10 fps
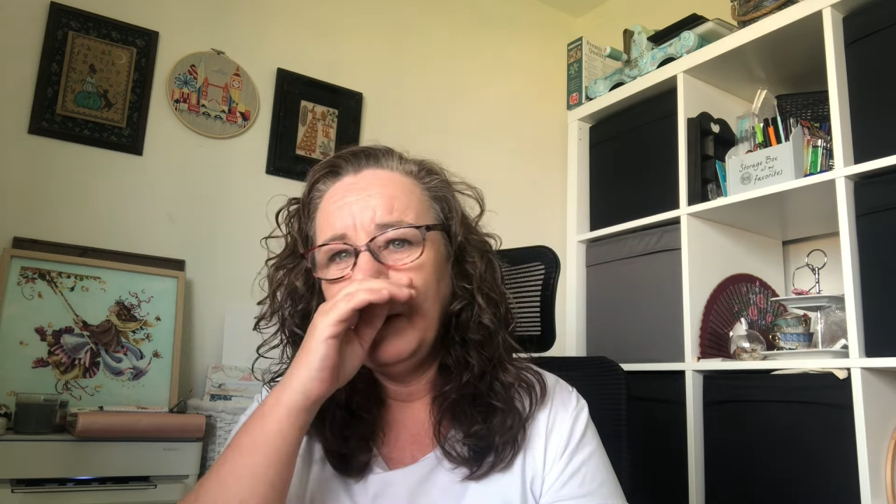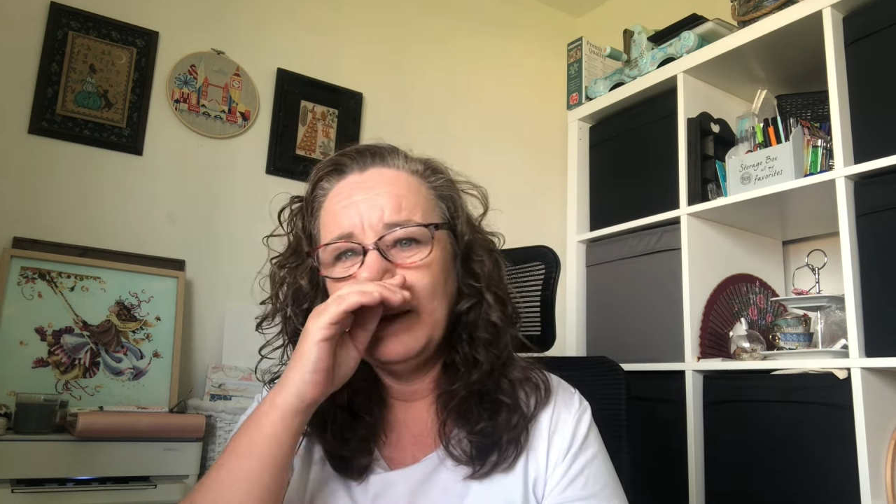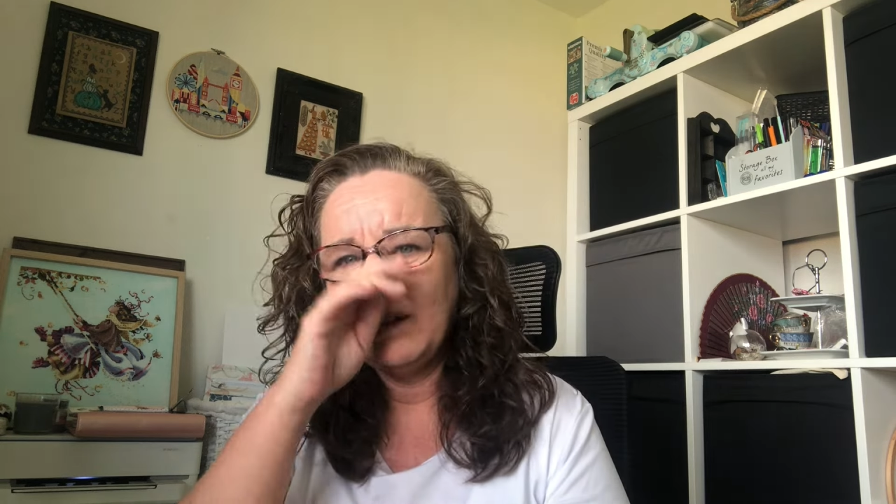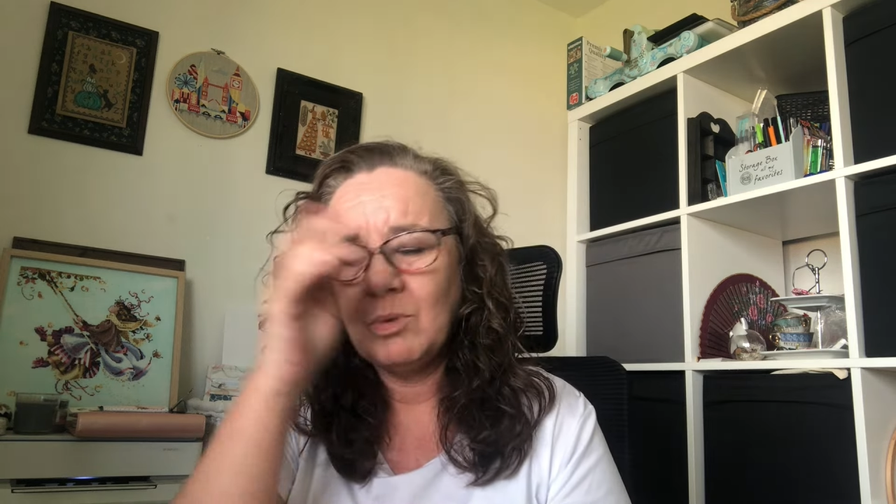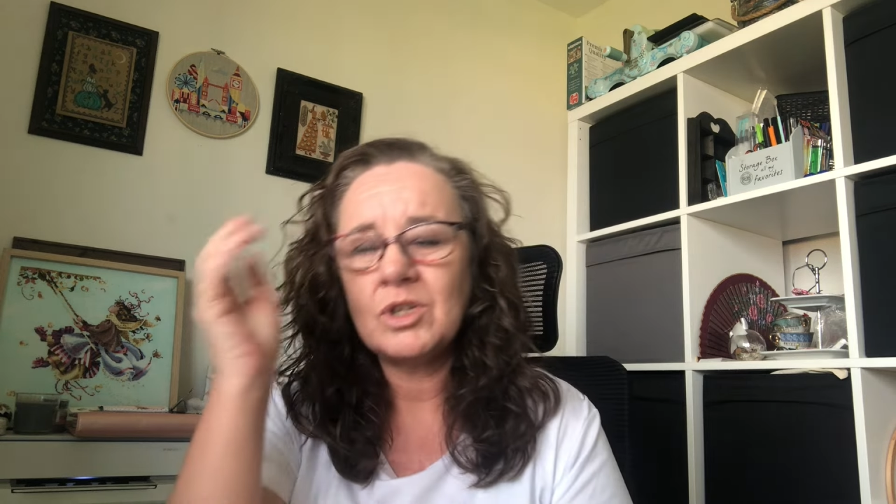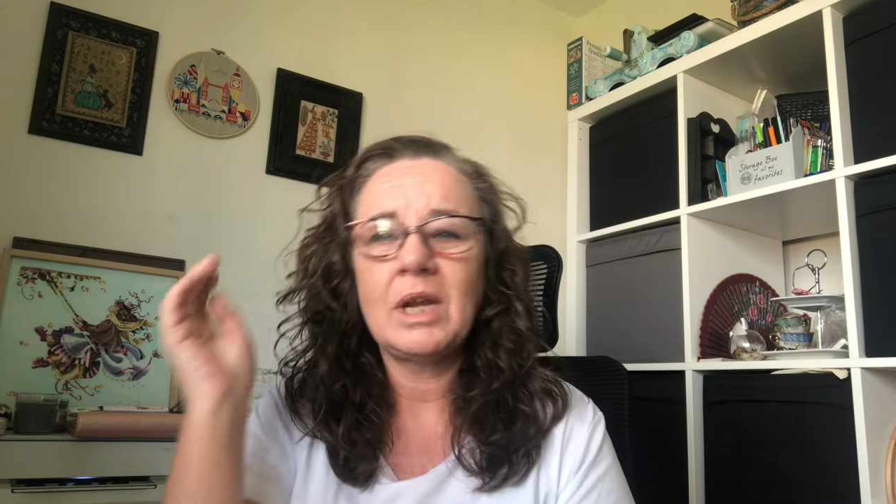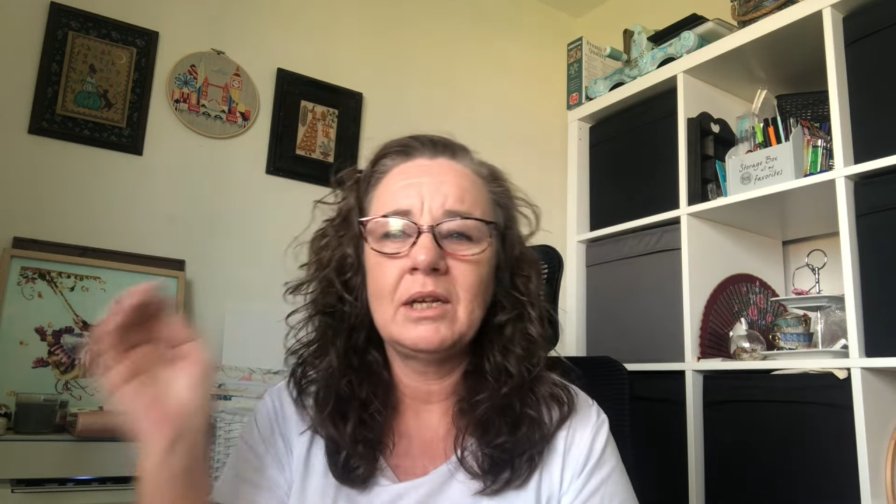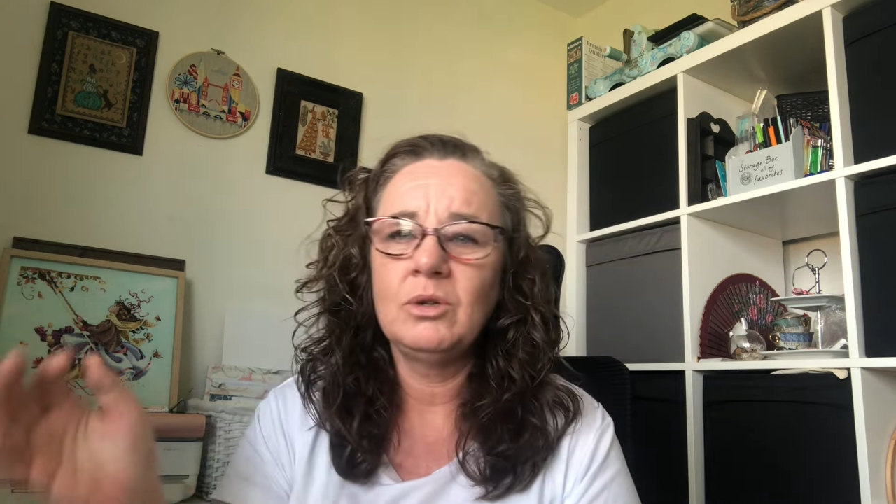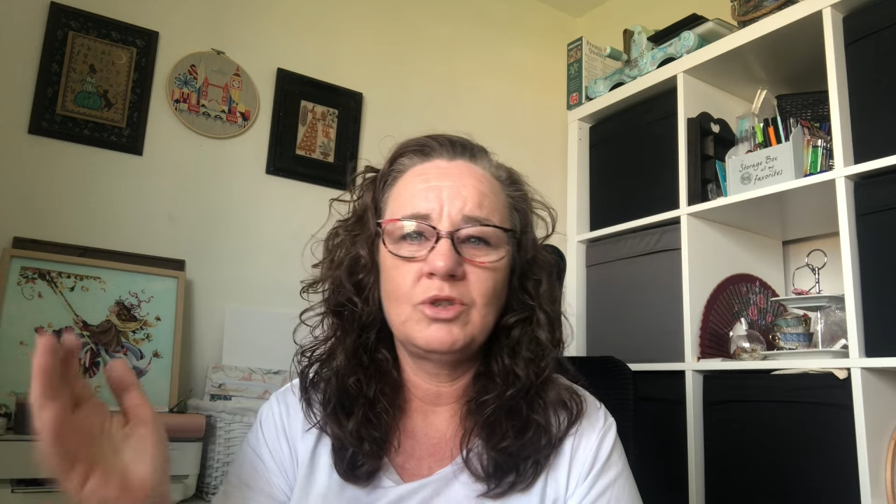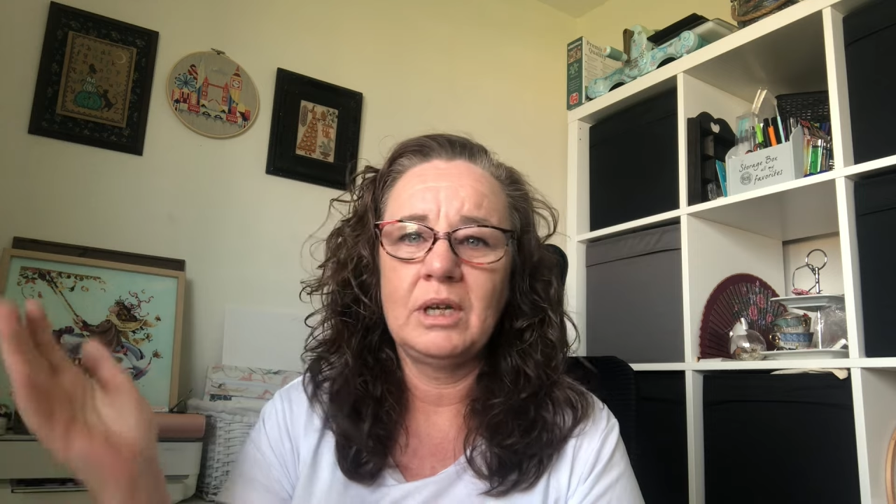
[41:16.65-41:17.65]
It was like
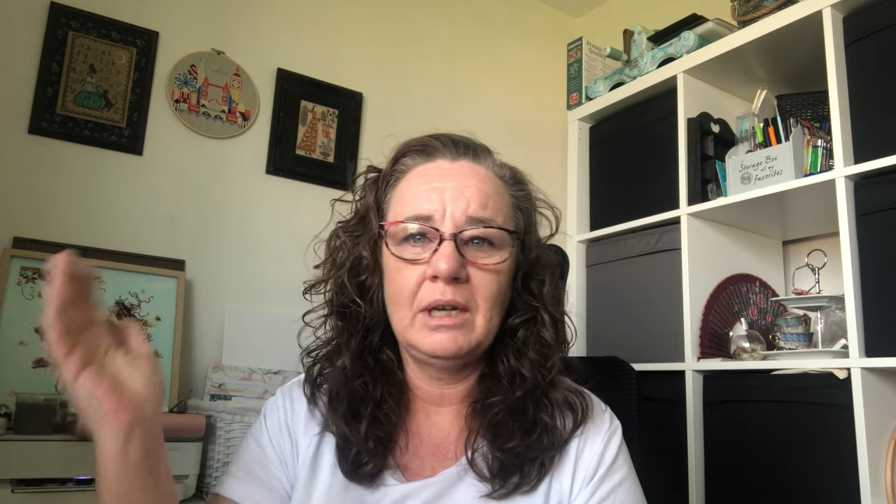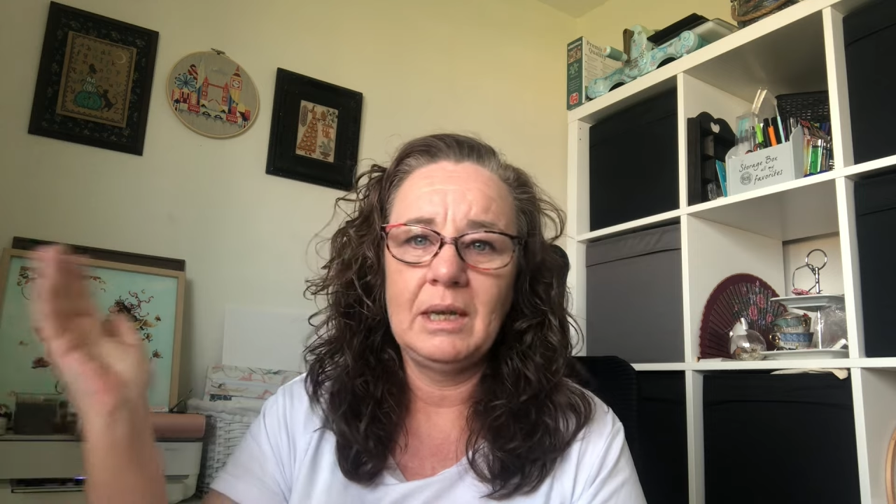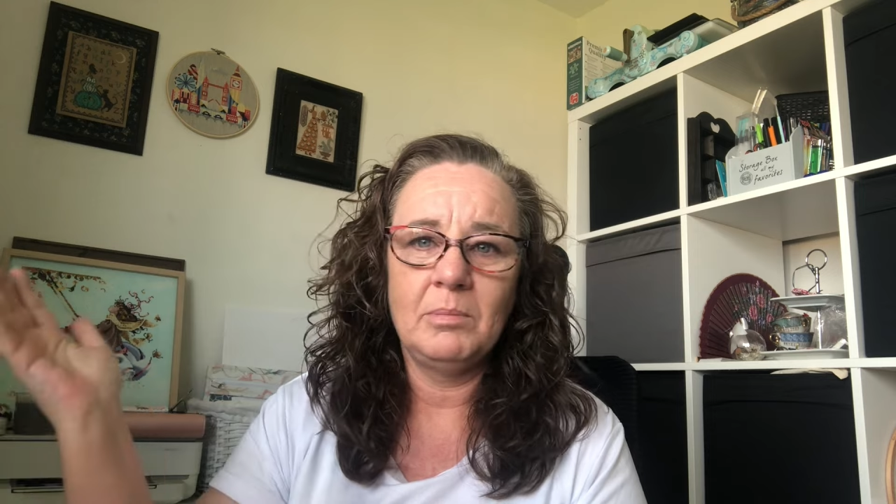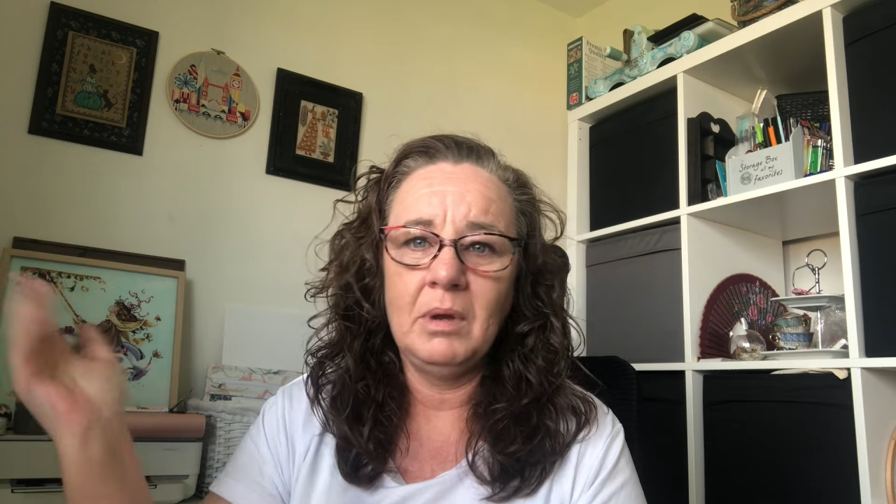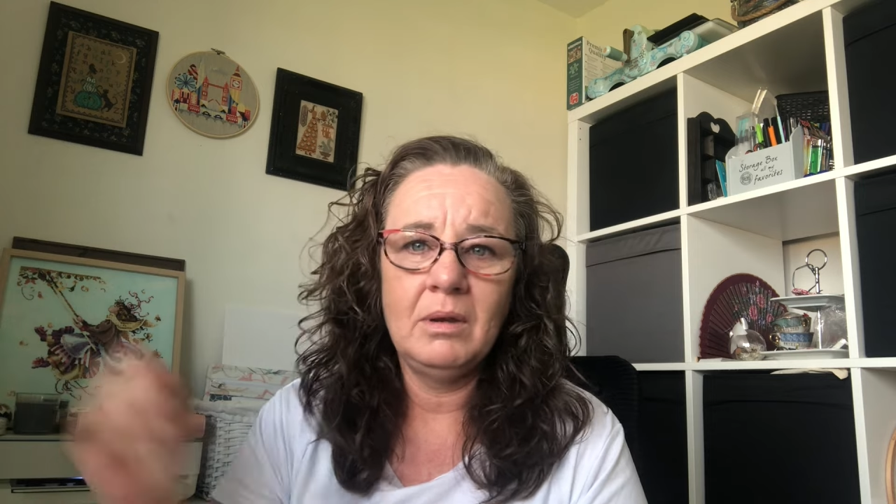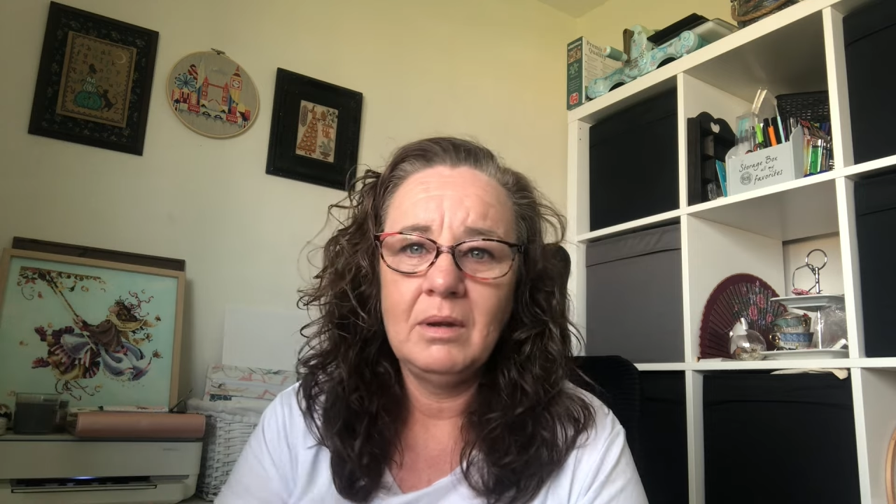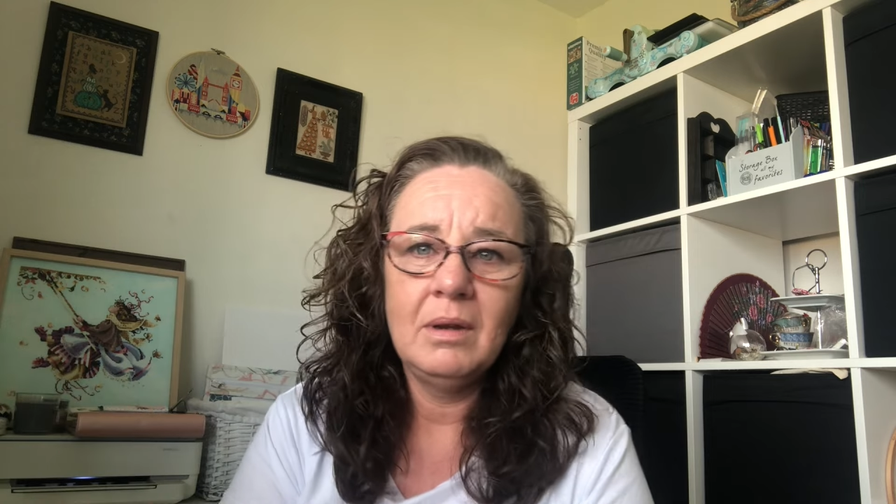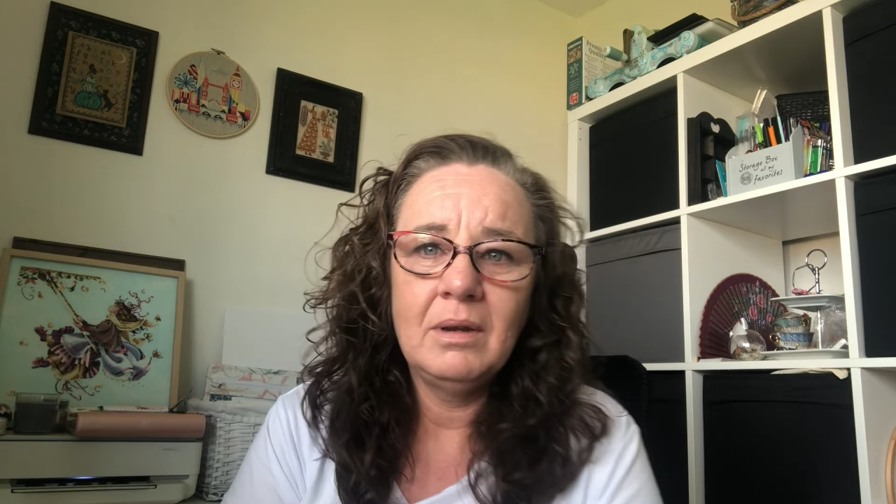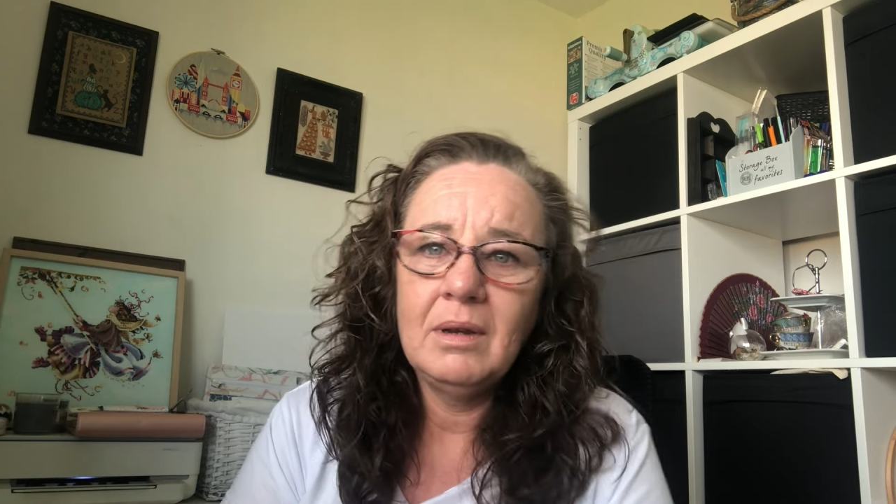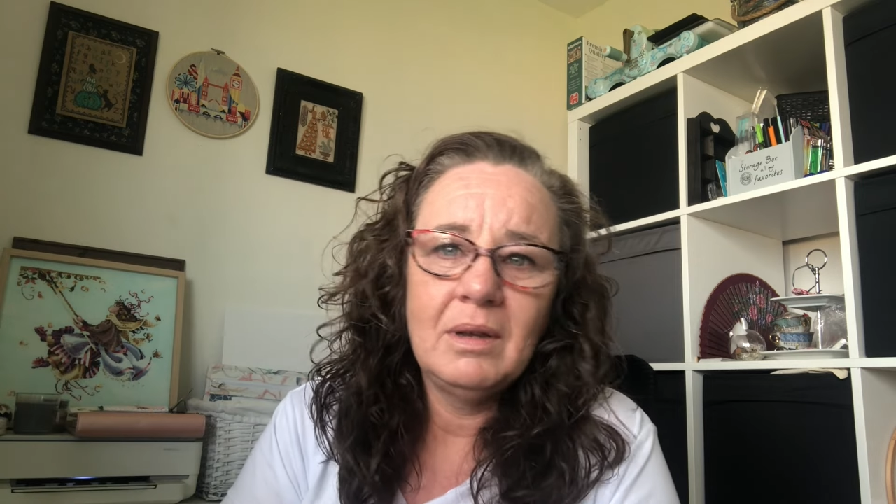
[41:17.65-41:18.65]
losing a limb.
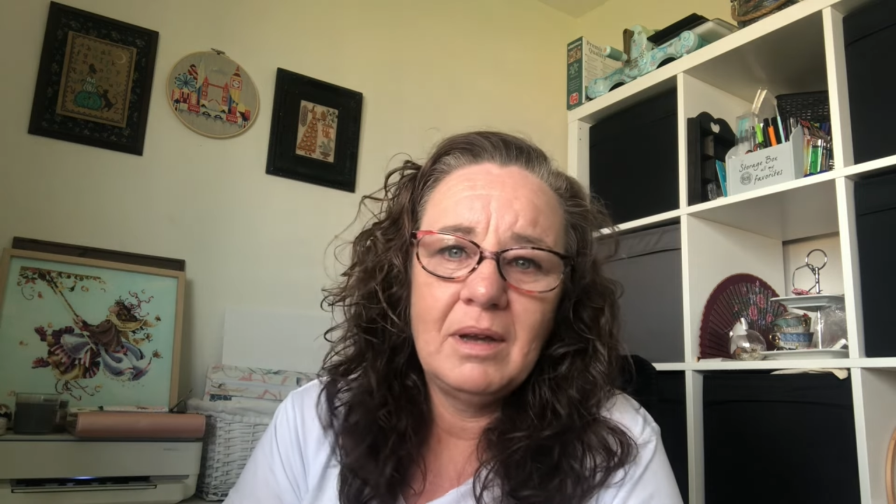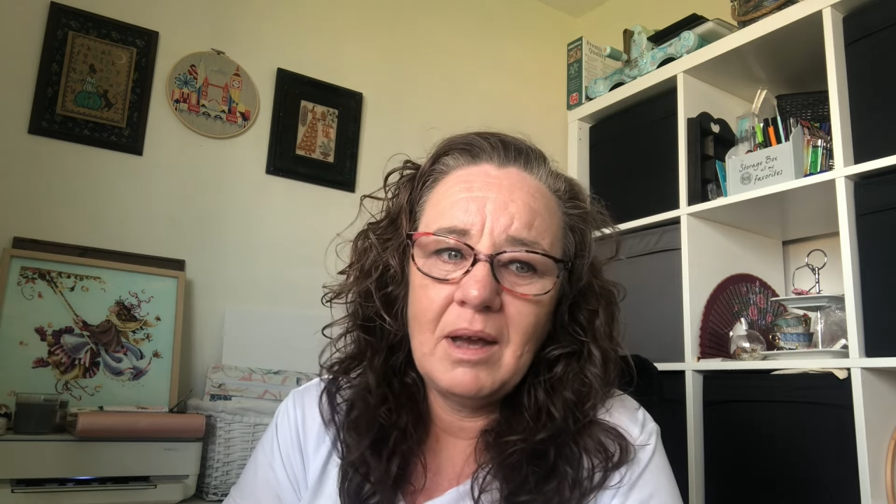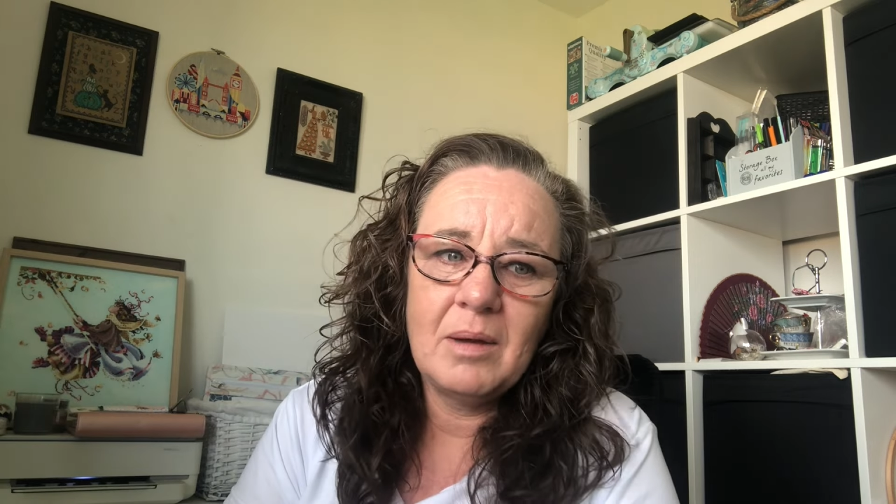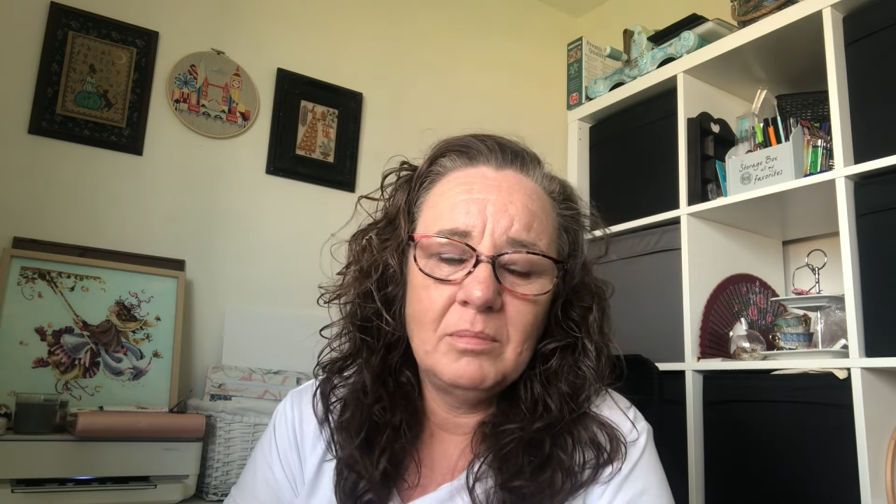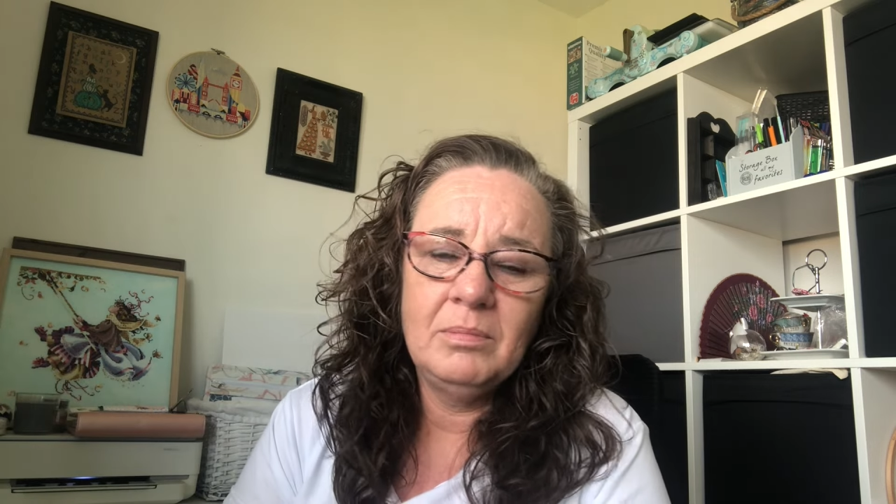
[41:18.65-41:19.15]
Yeah,